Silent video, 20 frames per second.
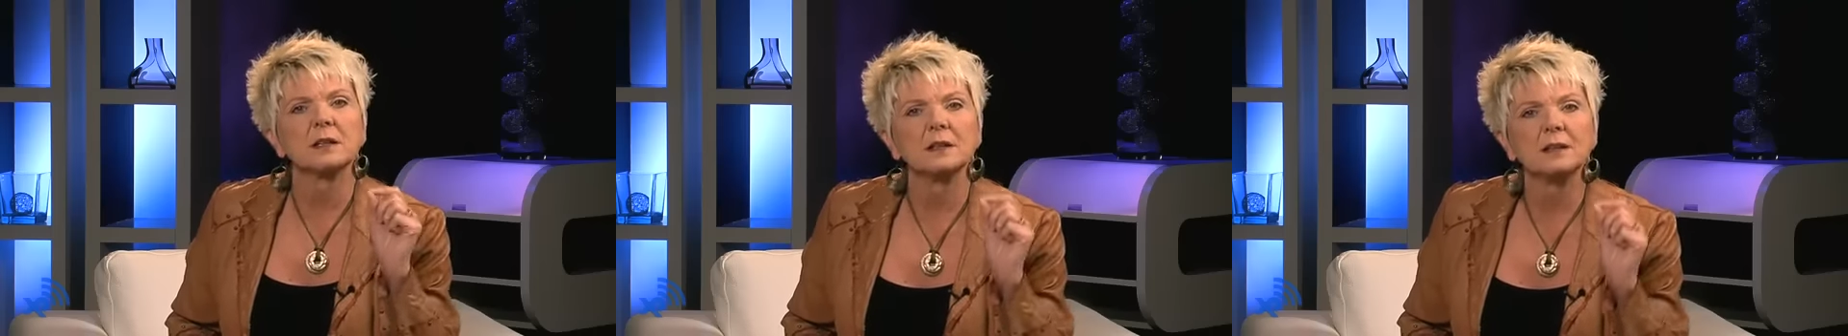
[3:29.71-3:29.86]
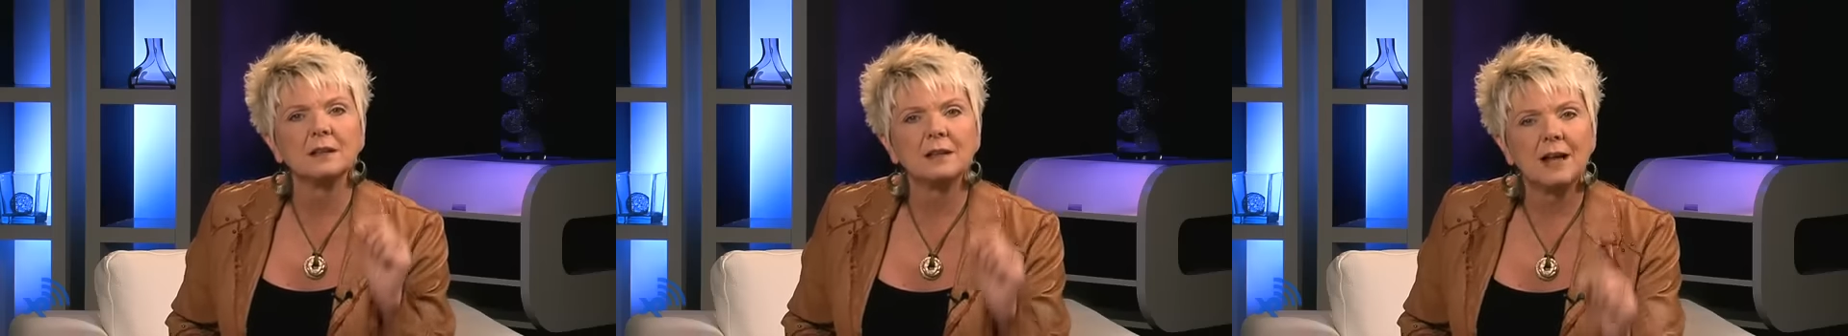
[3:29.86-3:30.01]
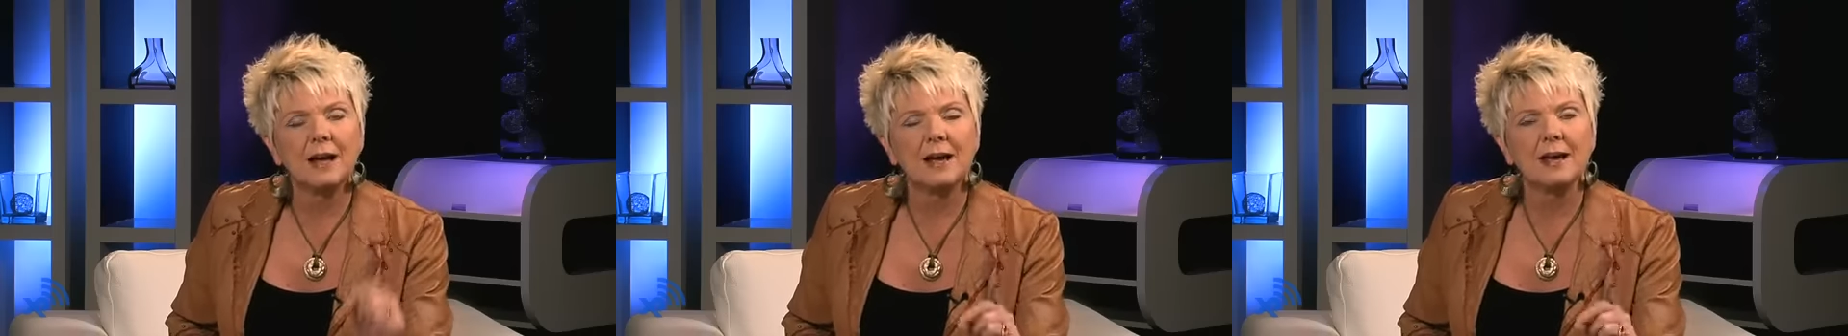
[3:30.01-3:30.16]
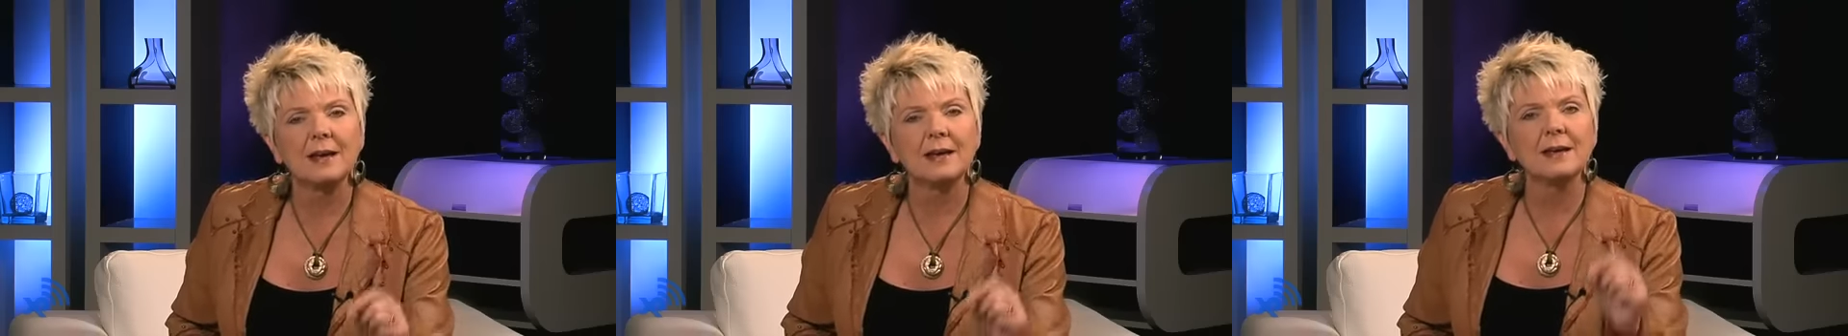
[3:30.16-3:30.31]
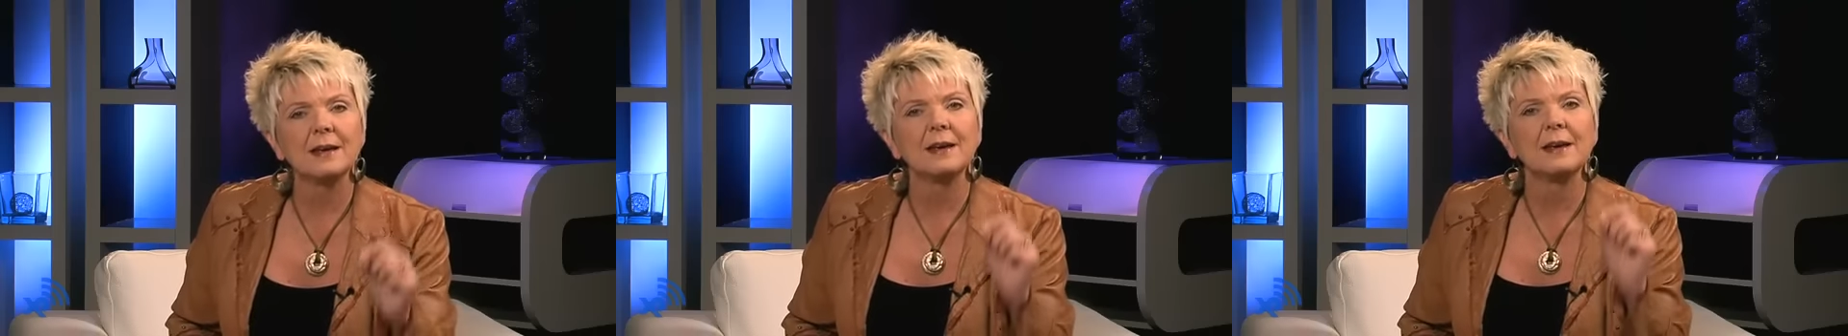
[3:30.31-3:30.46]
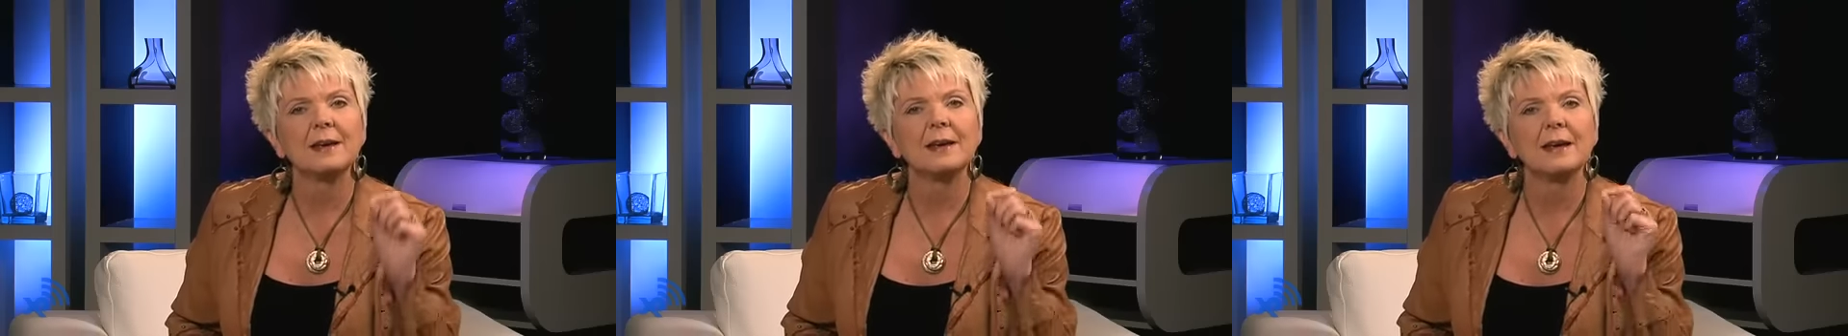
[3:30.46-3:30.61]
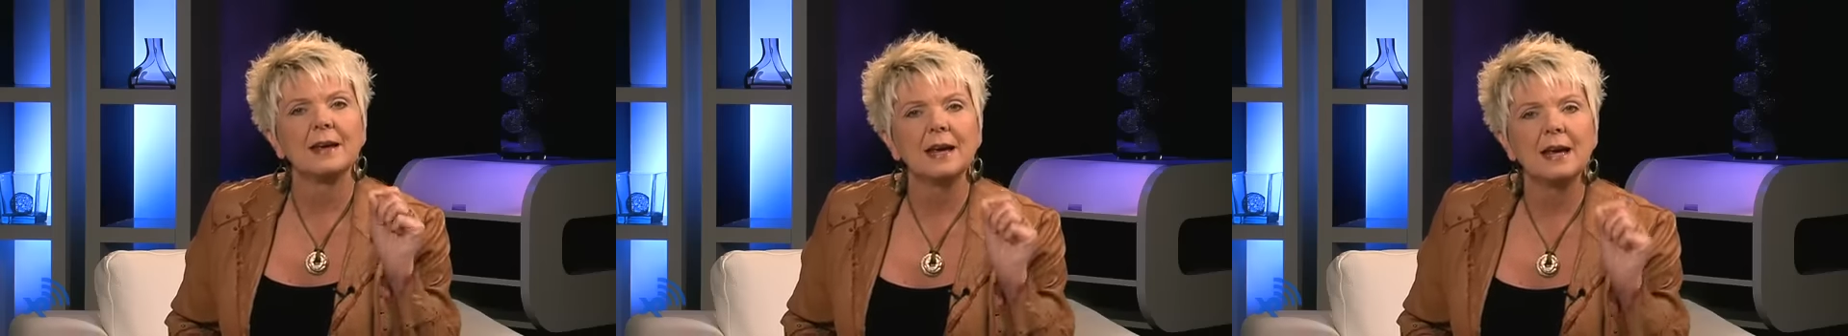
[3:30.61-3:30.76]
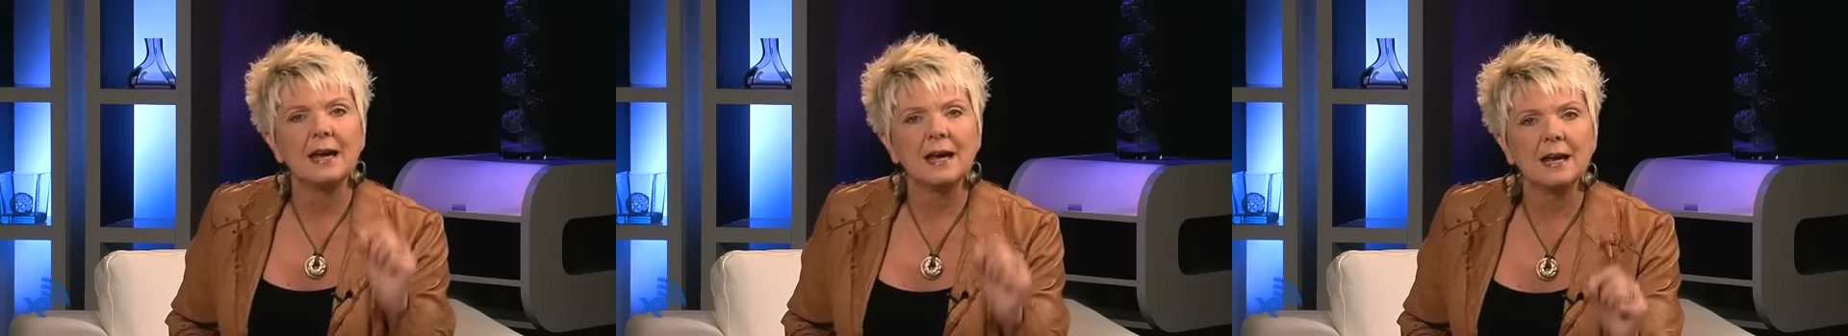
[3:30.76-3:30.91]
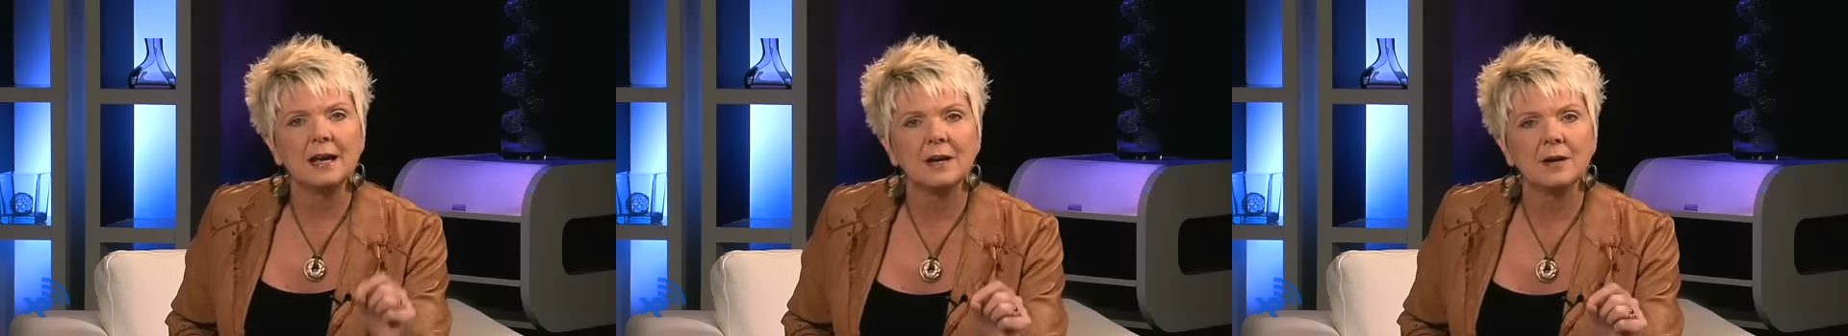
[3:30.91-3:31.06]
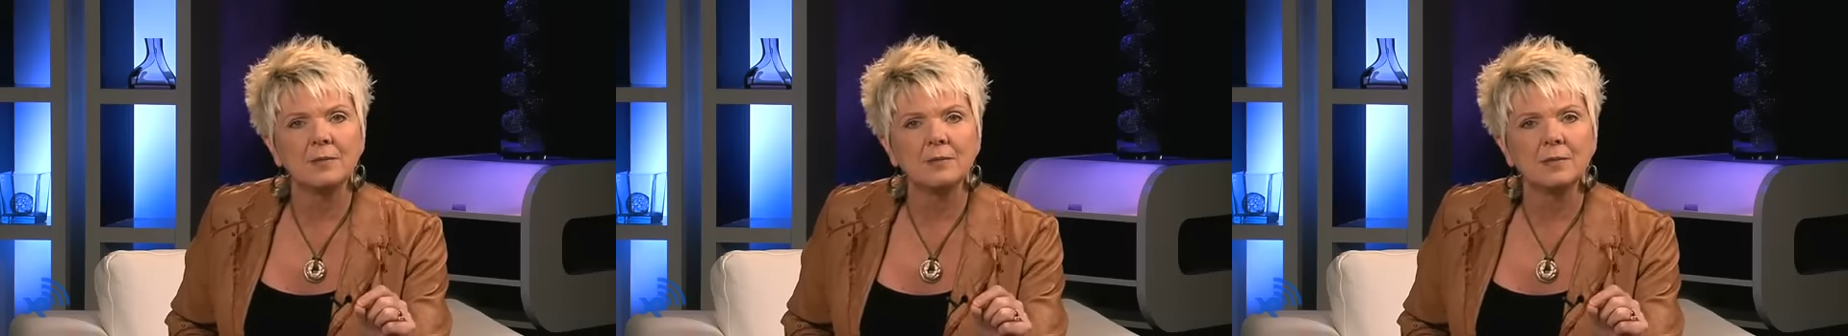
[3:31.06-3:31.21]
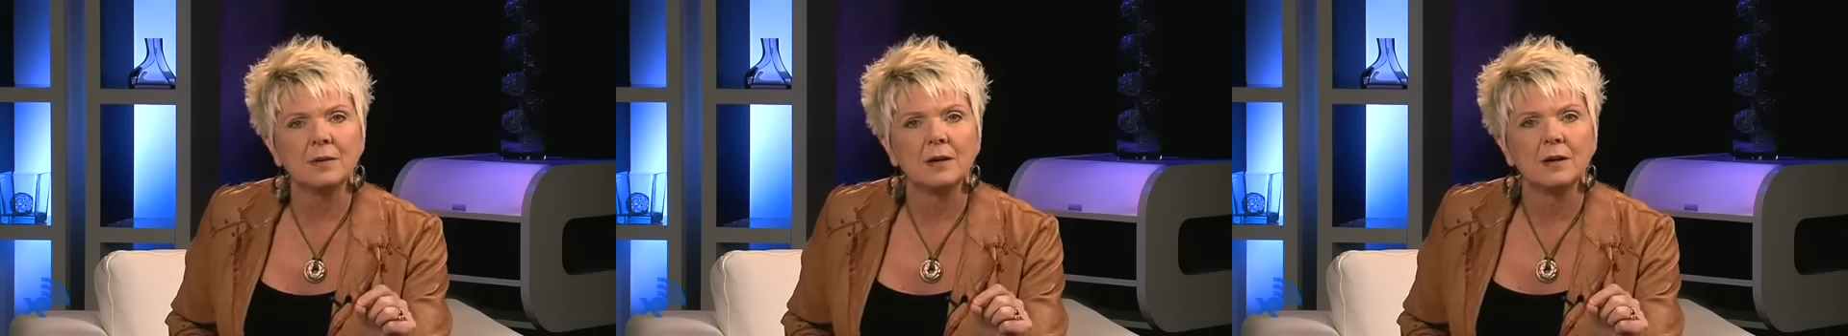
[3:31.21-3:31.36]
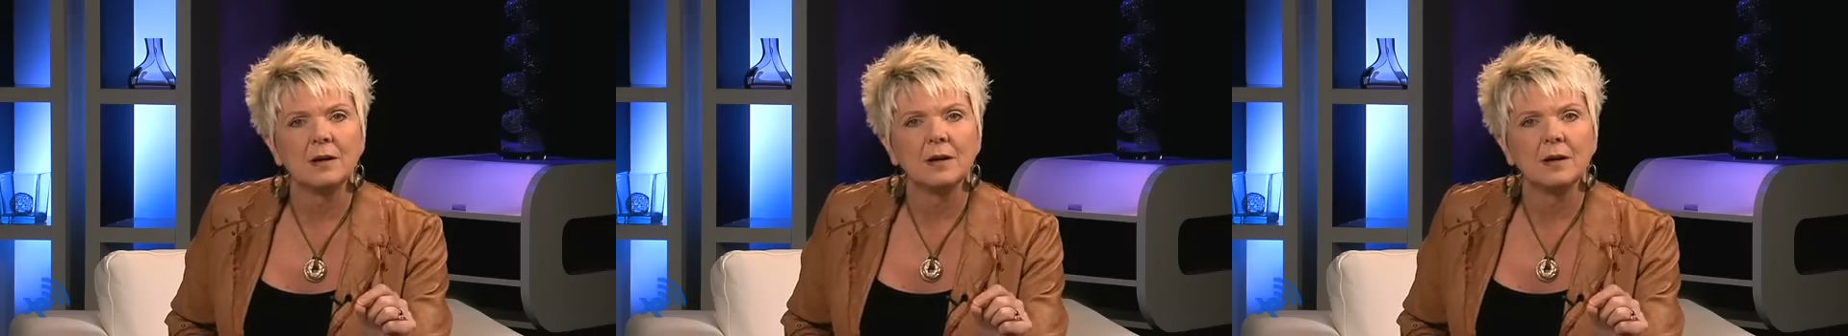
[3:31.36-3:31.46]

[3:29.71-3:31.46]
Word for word: like him.